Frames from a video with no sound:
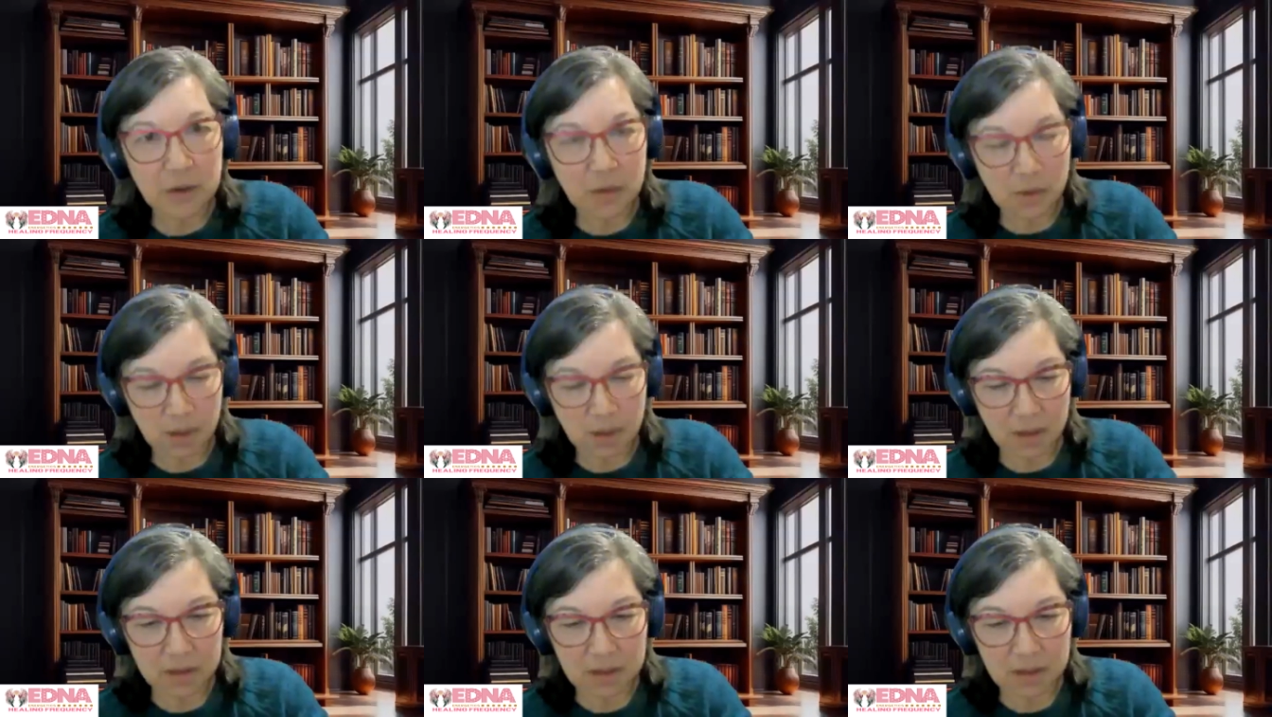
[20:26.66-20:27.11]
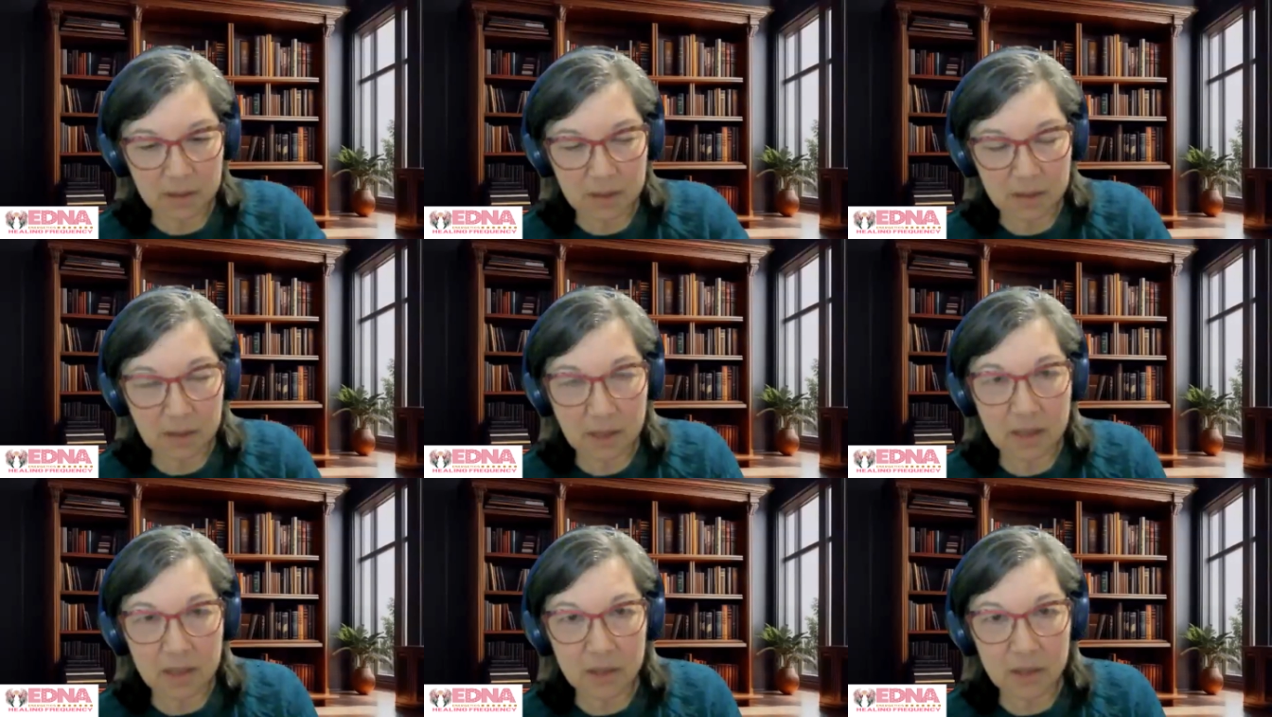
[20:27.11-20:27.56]
a
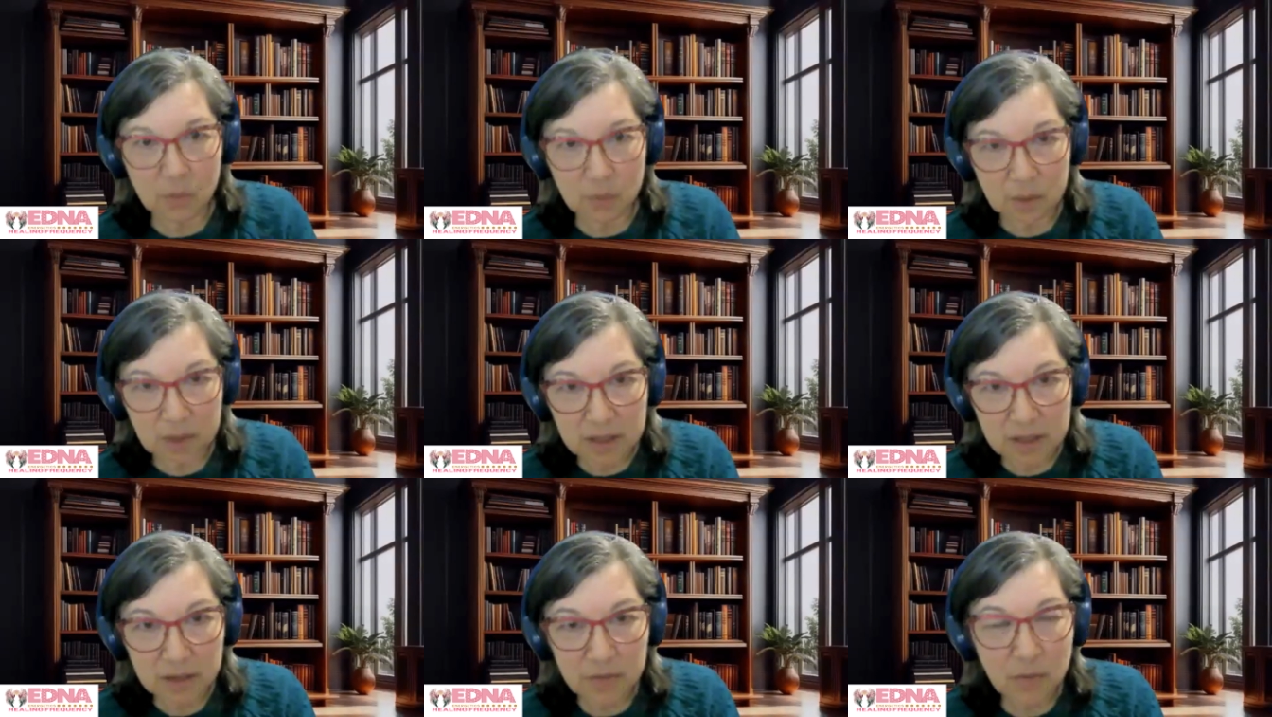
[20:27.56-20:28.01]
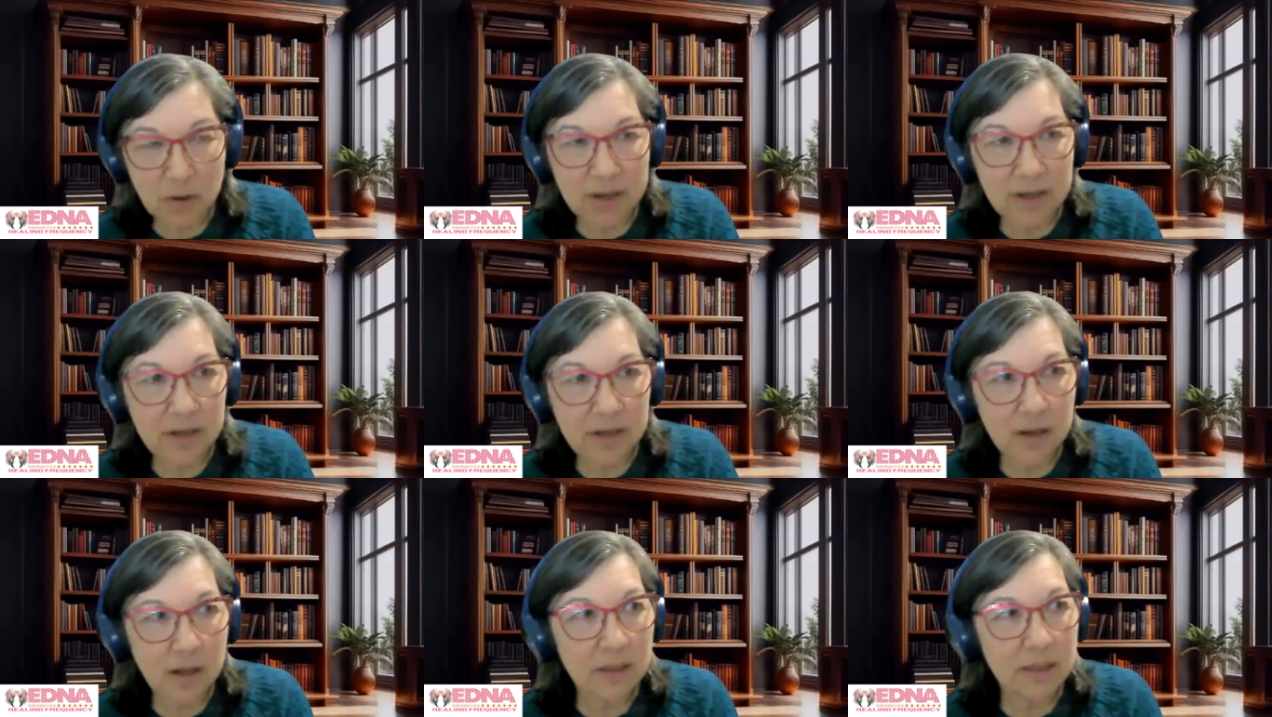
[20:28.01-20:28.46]
little wheel and
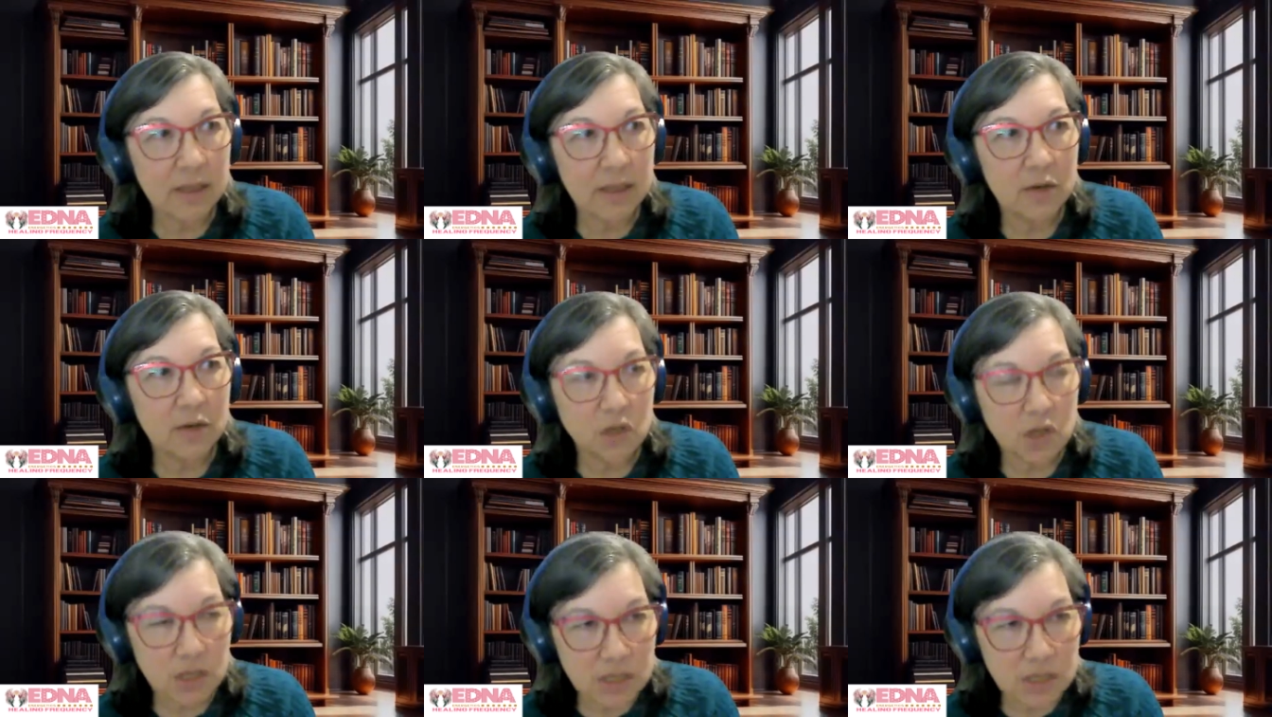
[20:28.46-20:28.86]
write it all in there.